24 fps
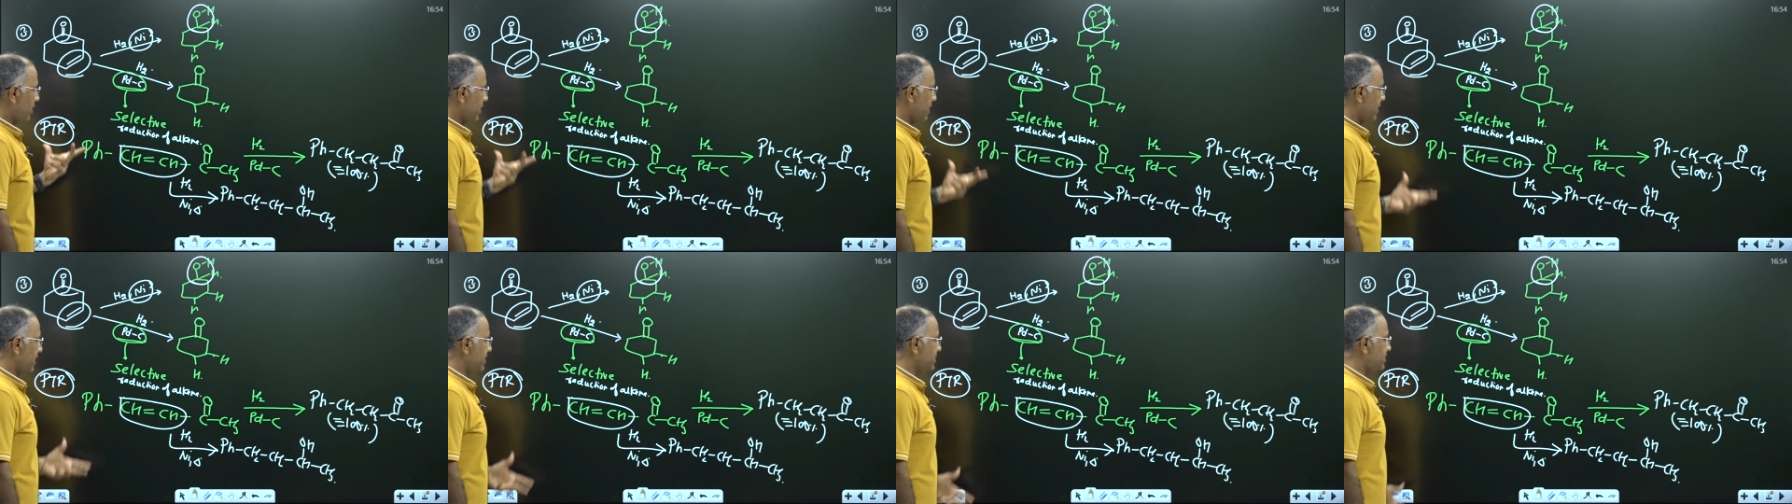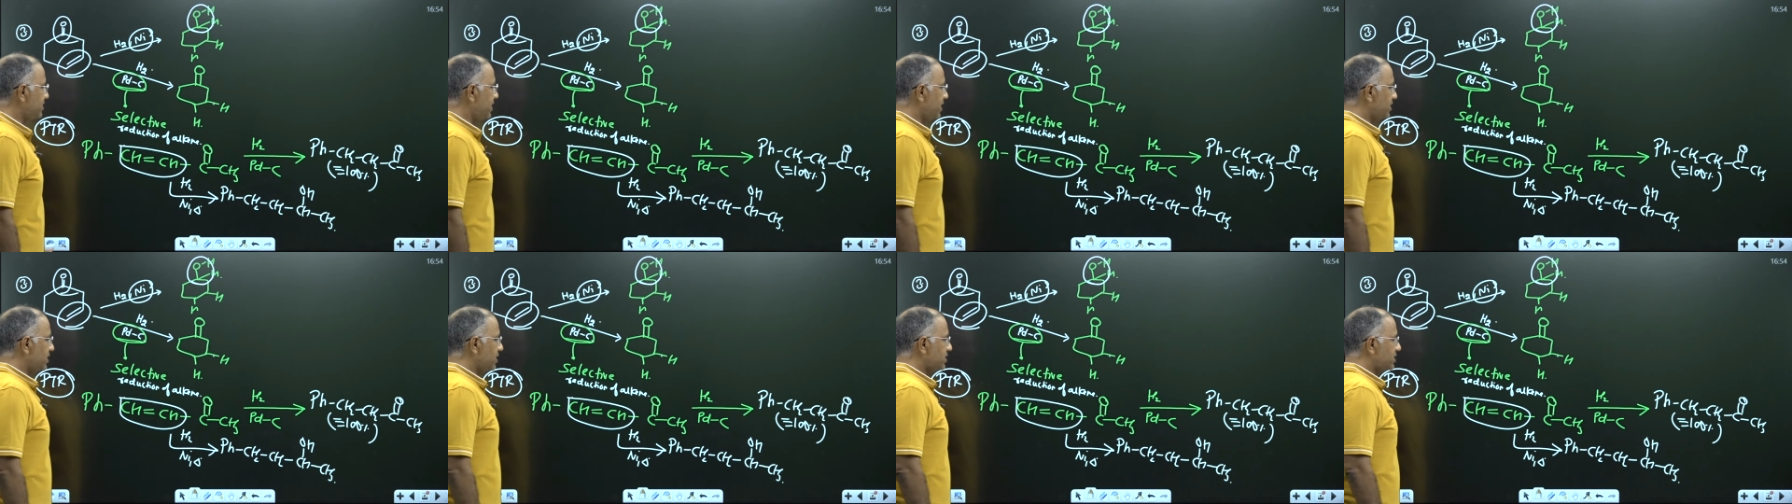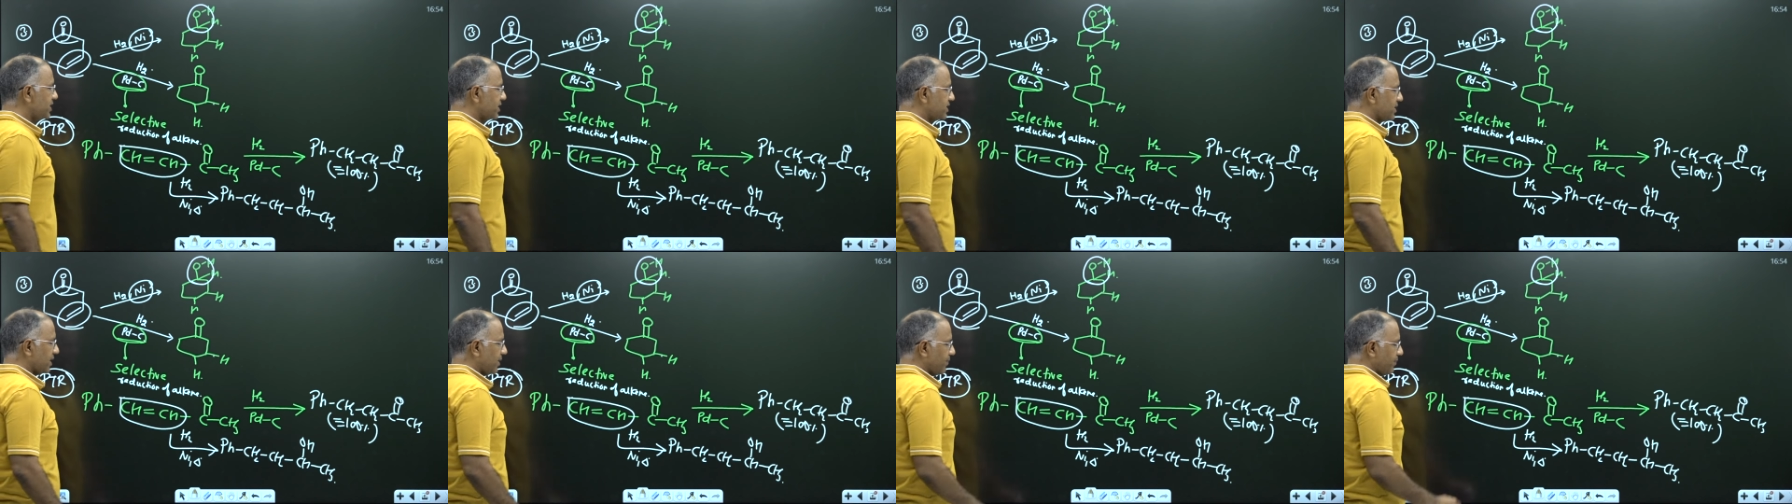consider this
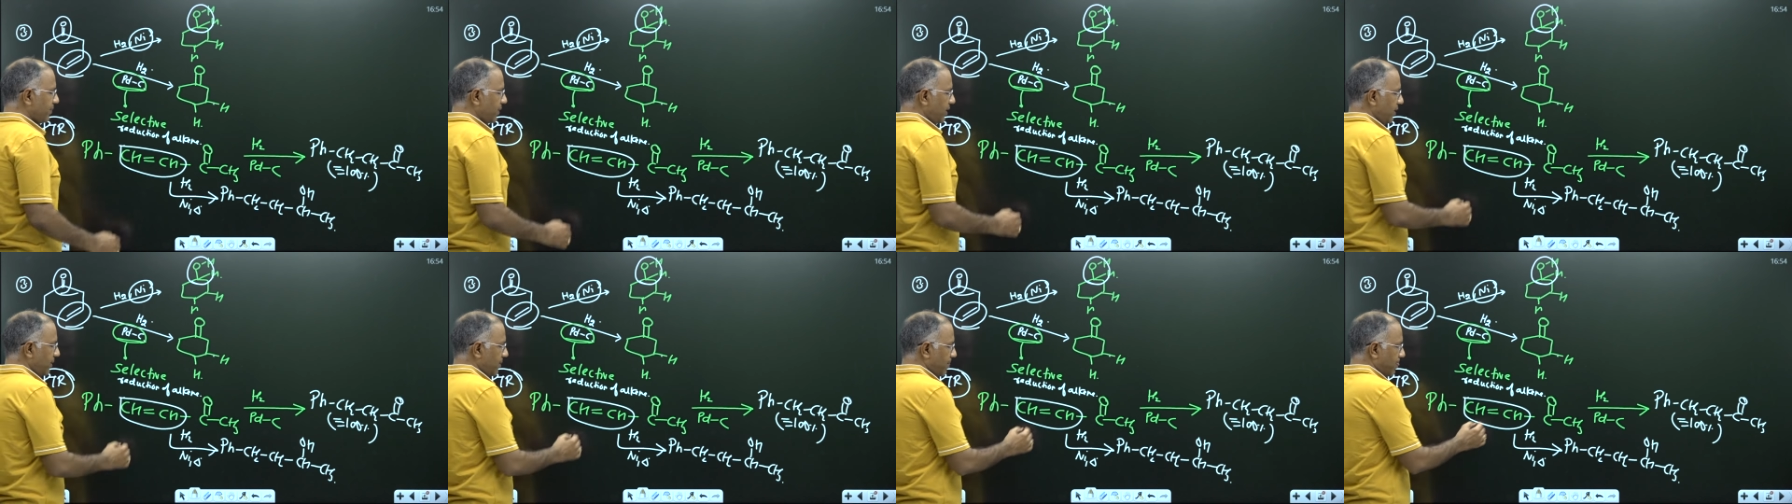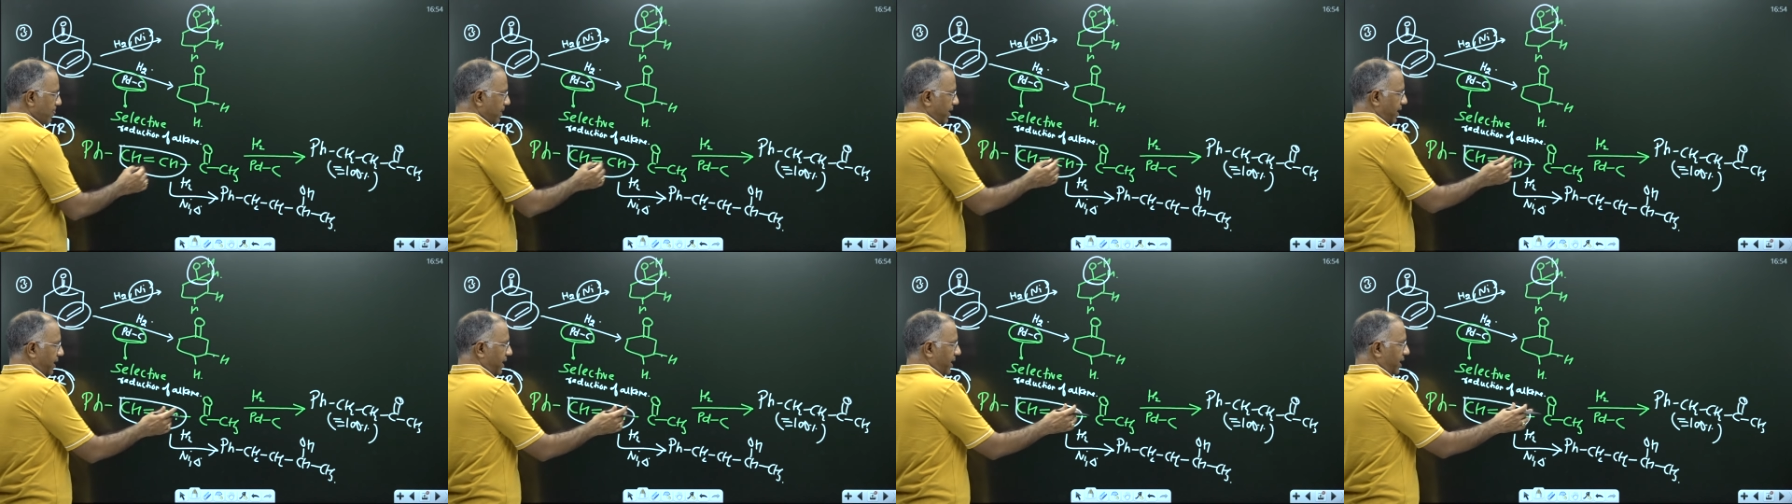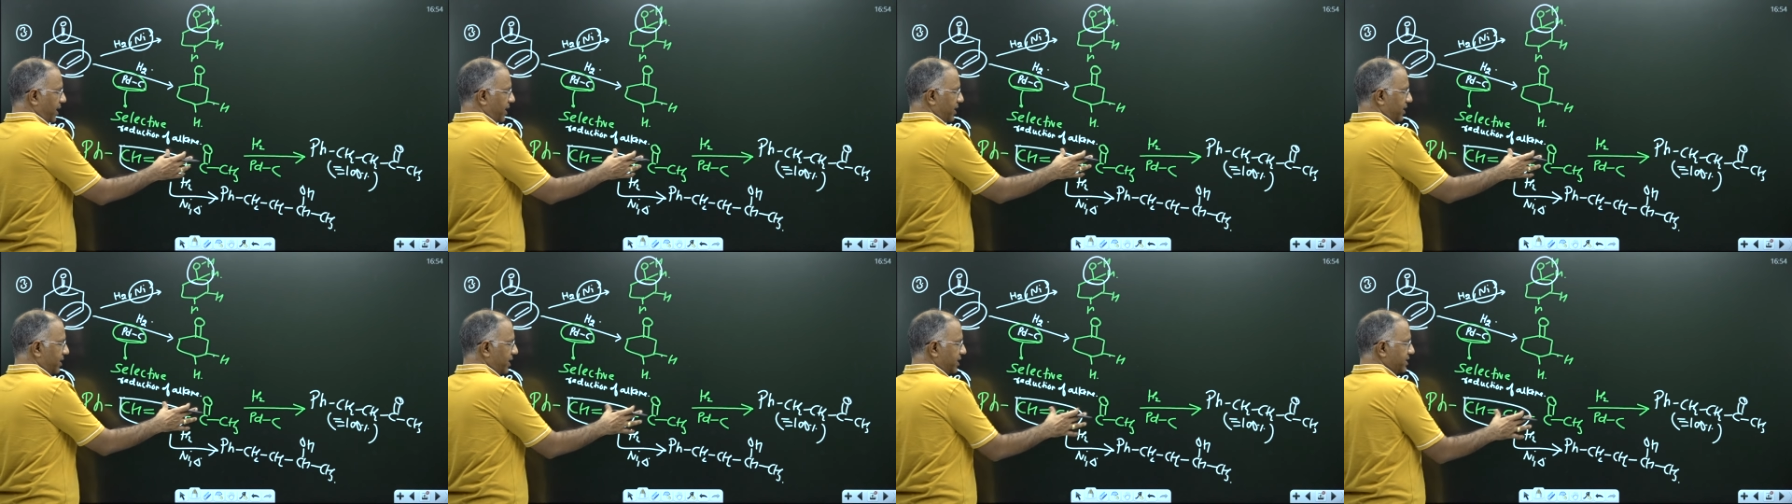example.
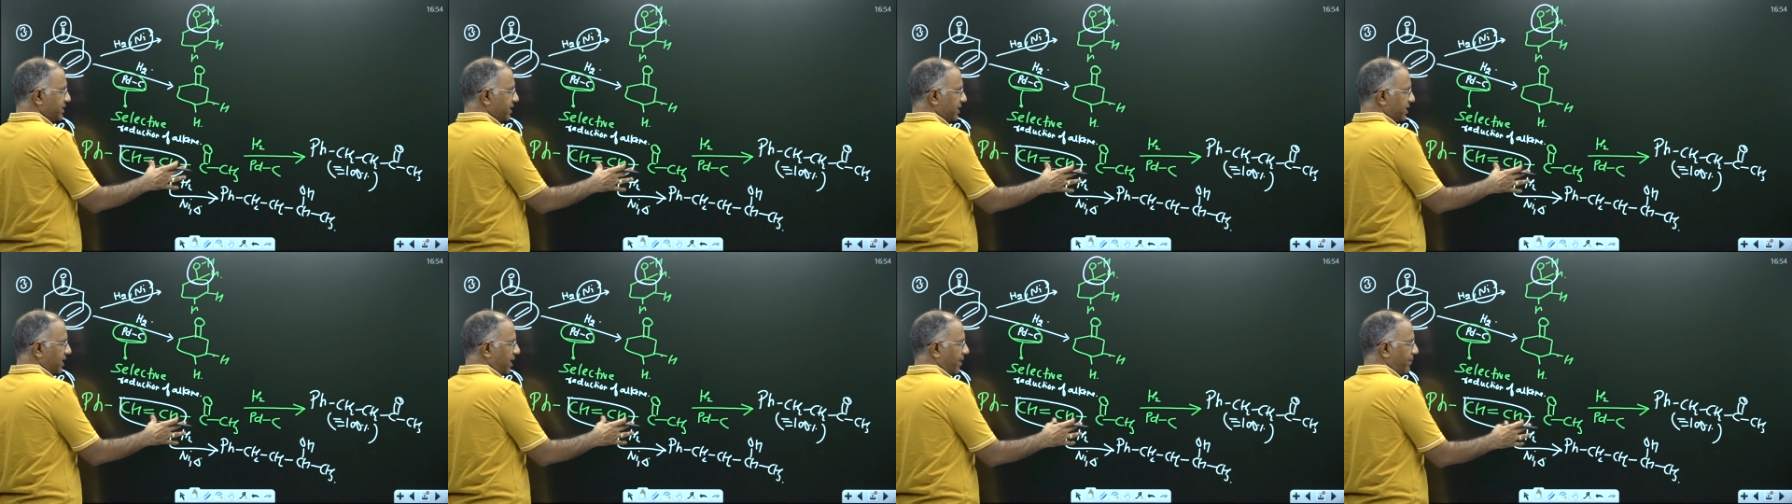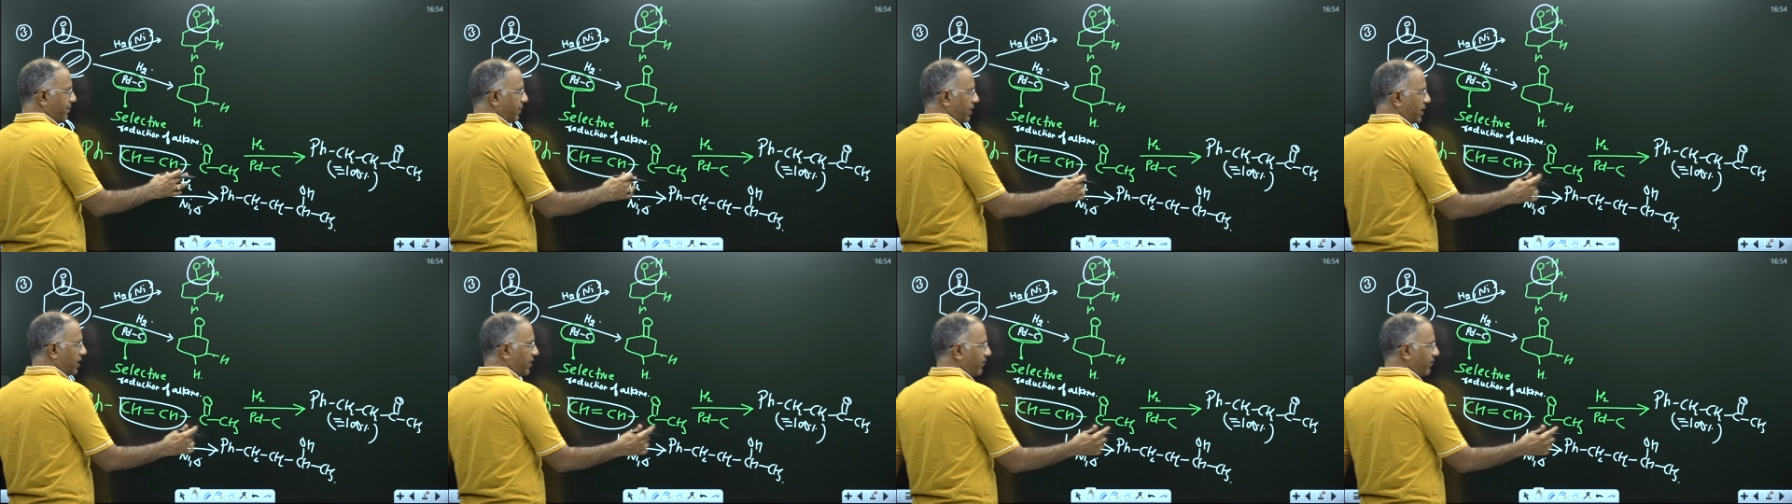In this example,